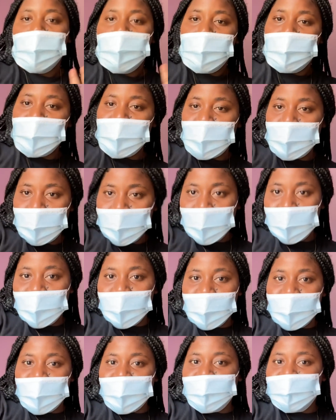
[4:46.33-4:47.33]
But yeah
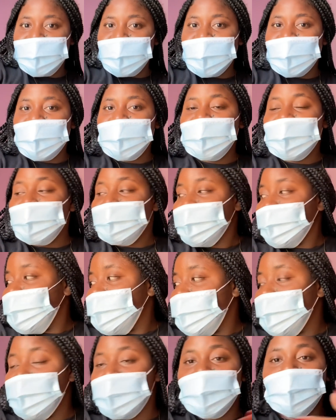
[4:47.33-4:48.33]
guys, that's
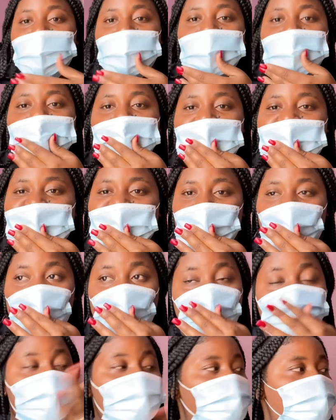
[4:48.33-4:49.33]
that me no wanna miss
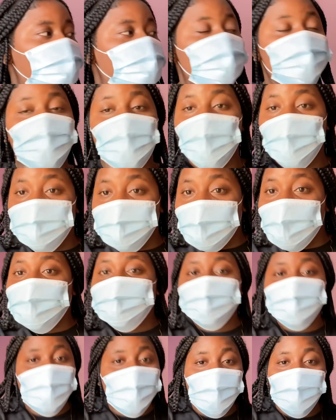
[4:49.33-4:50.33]
me. But me up and
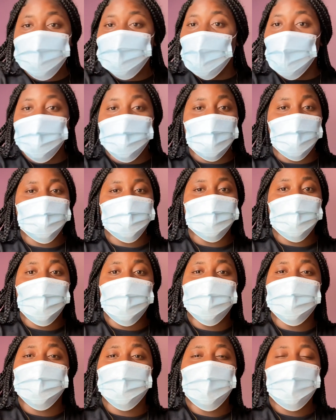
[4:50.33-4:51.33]
down.
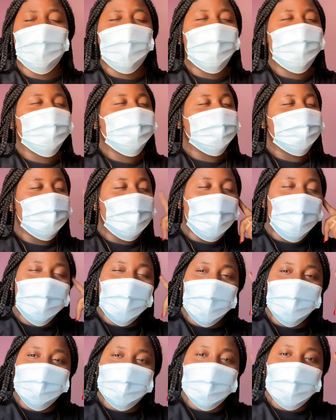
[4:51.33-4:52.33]
Yo,
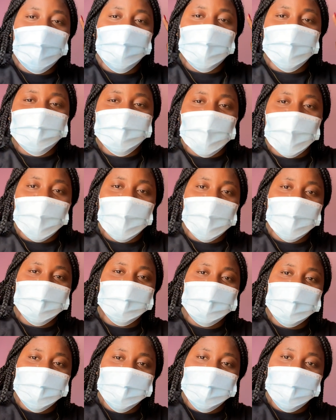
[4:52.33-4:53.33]
yesterday me tired.
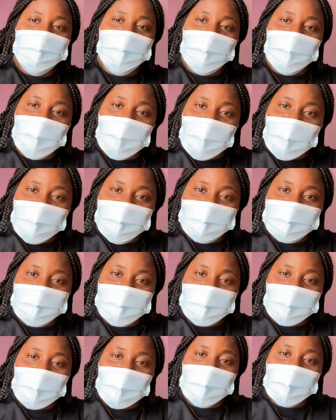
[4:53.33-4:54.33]
Jason go live
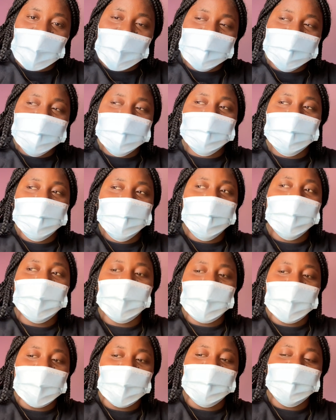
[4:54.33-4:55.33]
and me asleep on
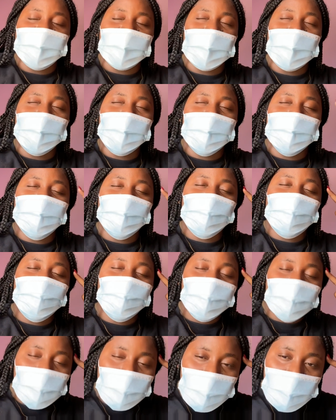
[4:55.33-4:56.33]
live. I was
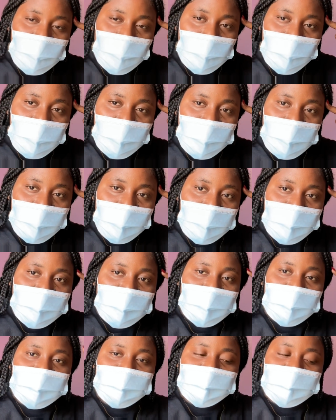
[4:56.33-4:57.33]
so
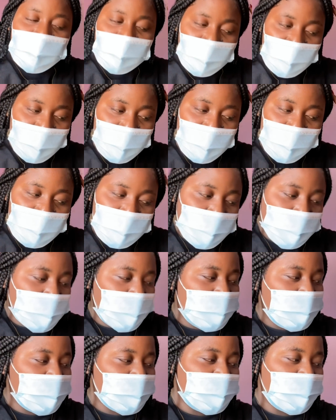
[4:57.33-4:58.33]
tired.
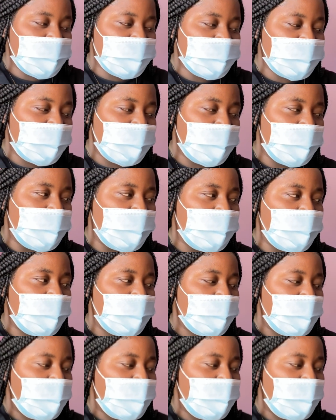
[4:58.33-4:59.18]
But I say go.